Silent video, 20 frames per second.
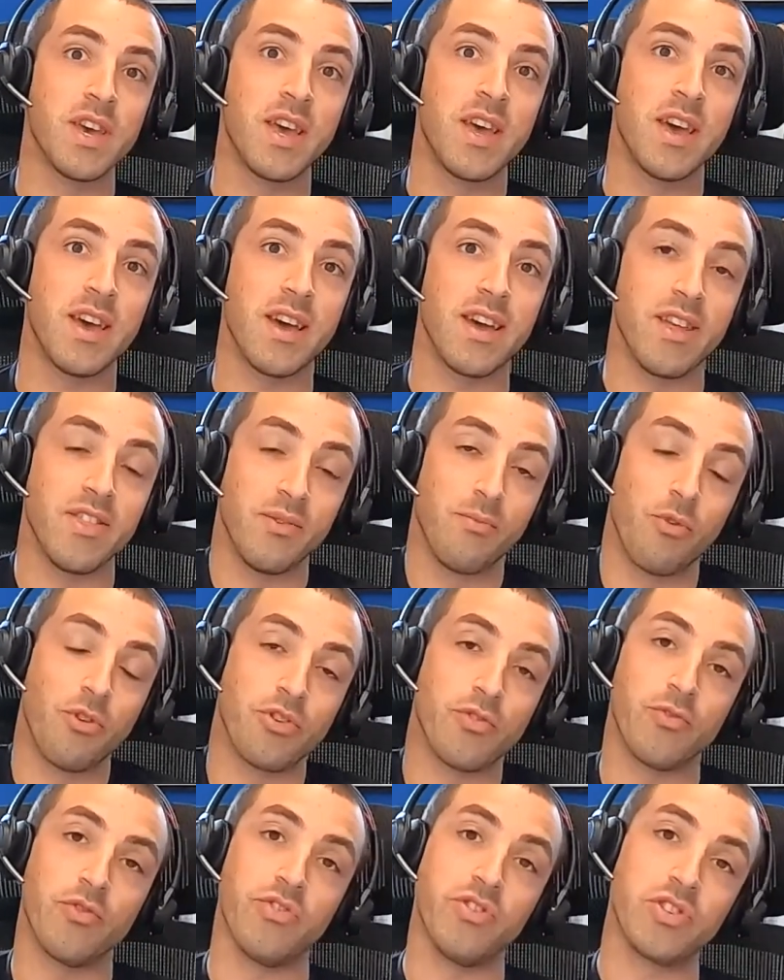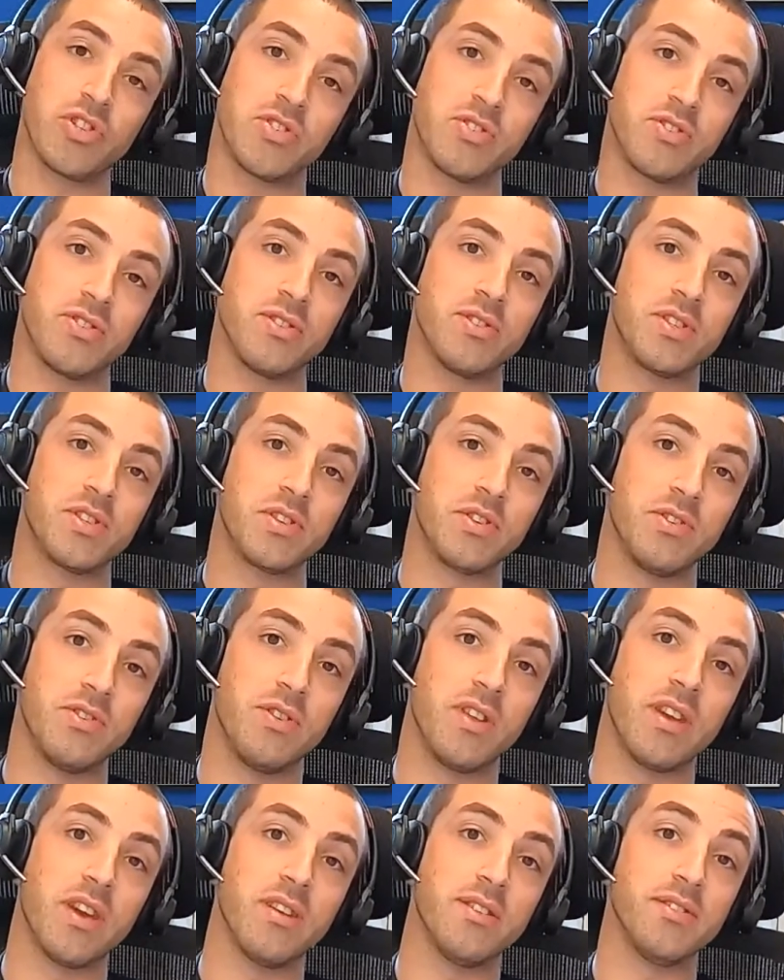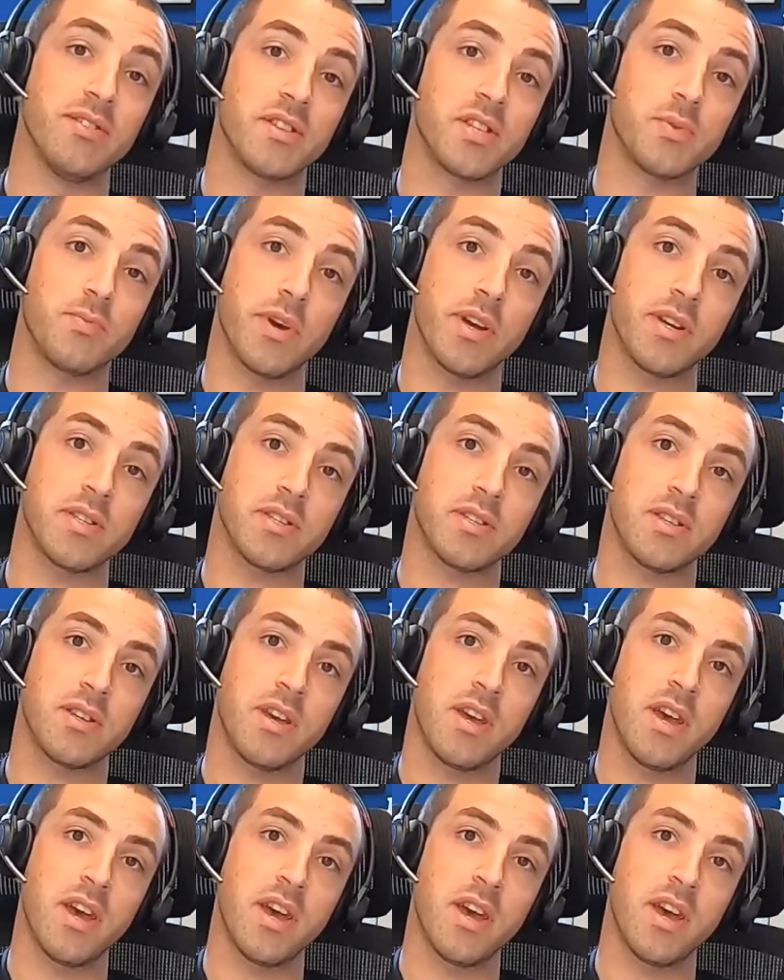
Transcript: in the more traditional security analytics space,